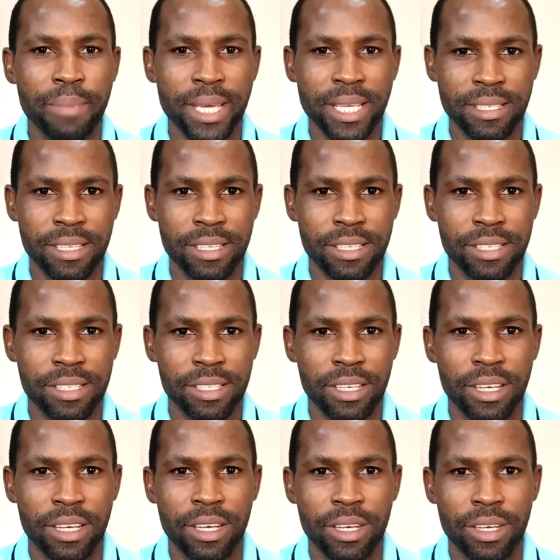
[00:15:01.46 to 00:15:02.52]
basis
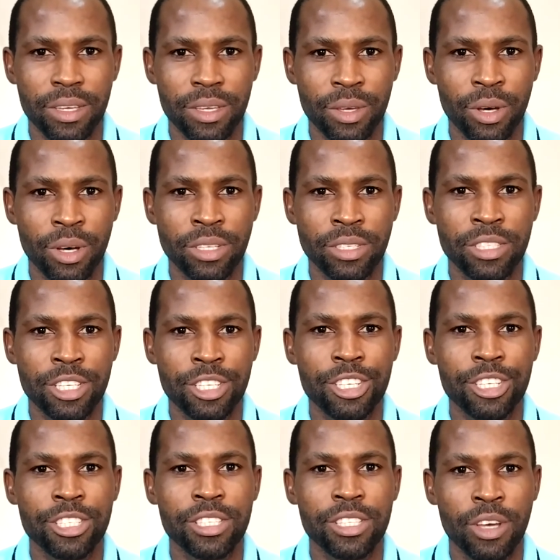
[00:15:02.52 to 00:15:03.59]

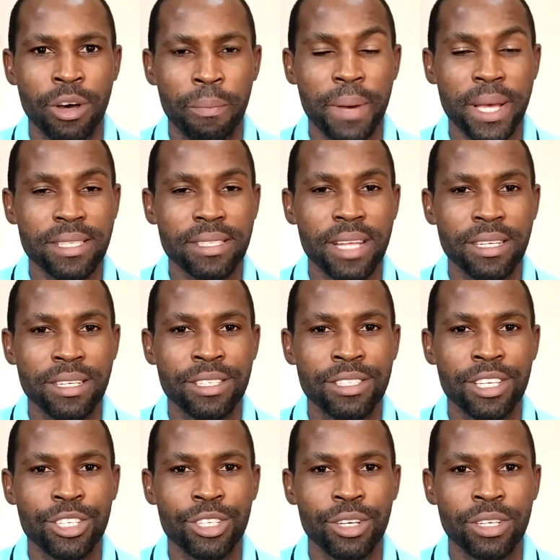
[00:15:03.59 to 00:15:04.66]
your personal
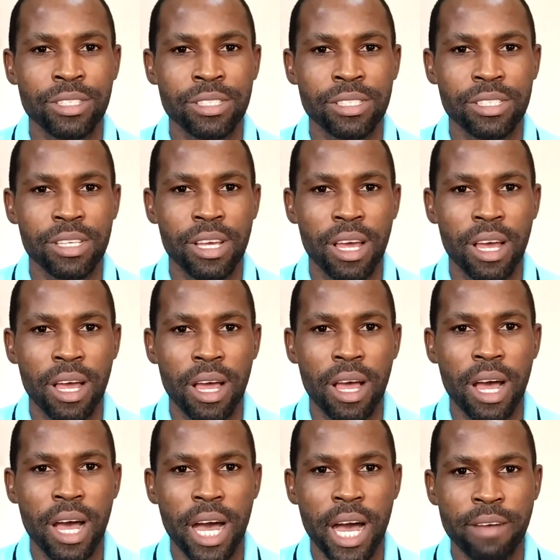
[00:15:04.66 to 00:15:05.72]
decisions
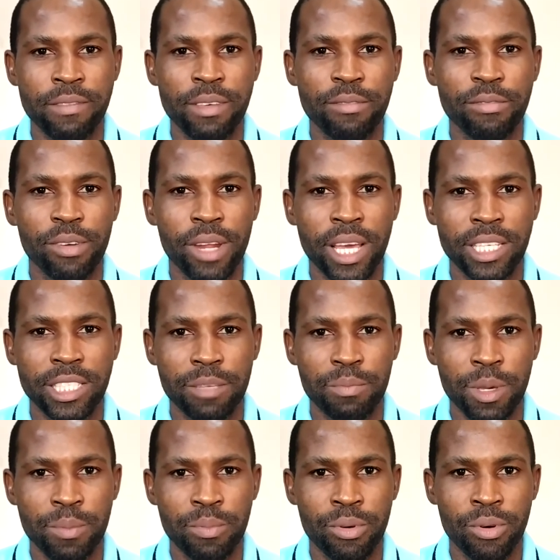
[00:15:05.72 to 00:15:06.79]
have influenced
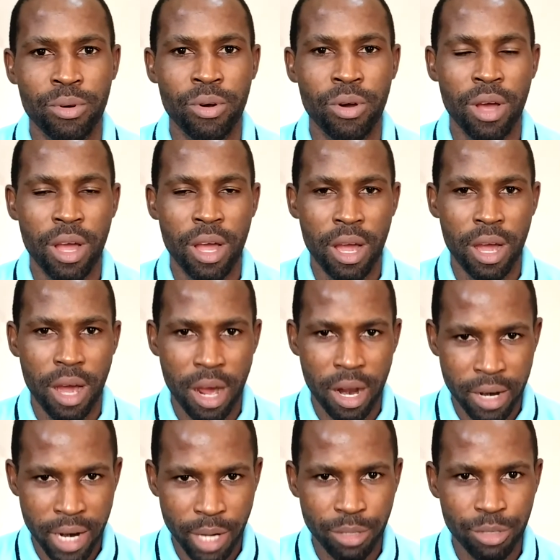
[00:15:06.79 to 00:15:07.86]
people
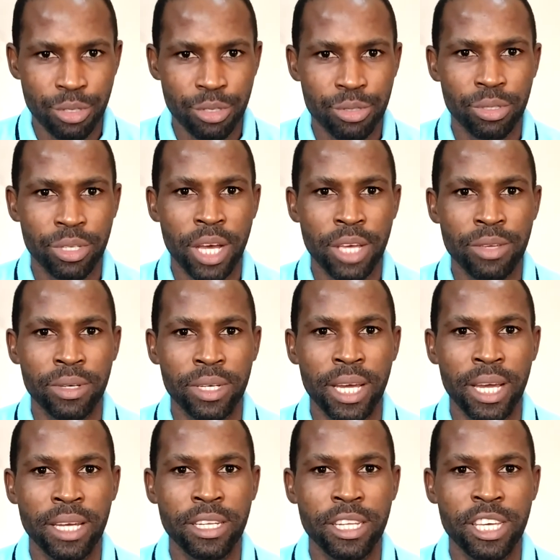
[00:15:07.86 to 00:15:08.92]
around you, so that you
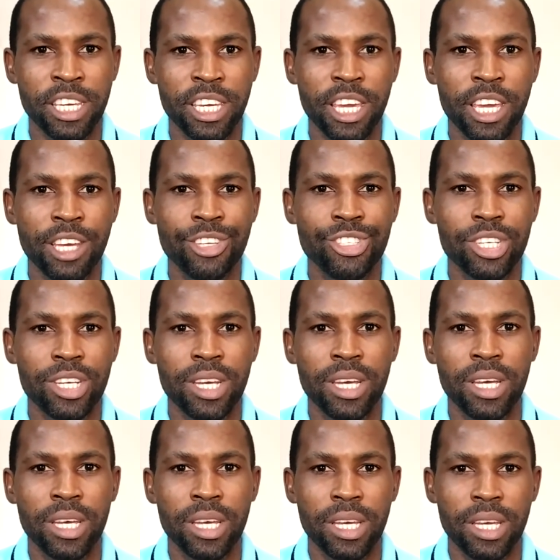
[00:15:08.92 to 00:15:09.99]
can engage
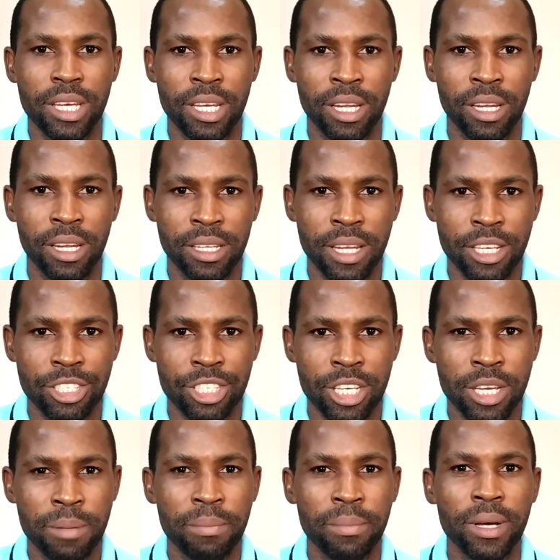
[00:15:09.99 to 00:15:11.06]
in
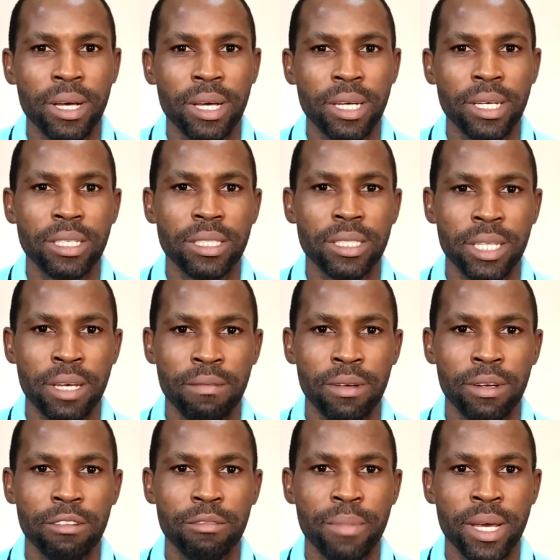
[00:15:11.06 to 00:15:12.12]
leadership
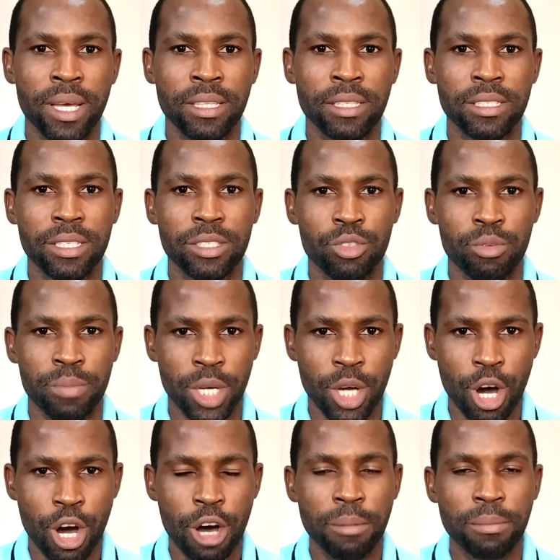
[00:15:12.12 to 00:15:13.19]
development to
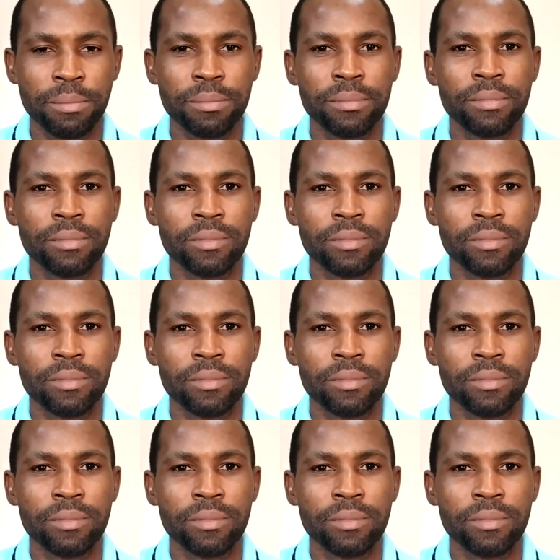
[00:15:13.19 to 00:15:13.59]
become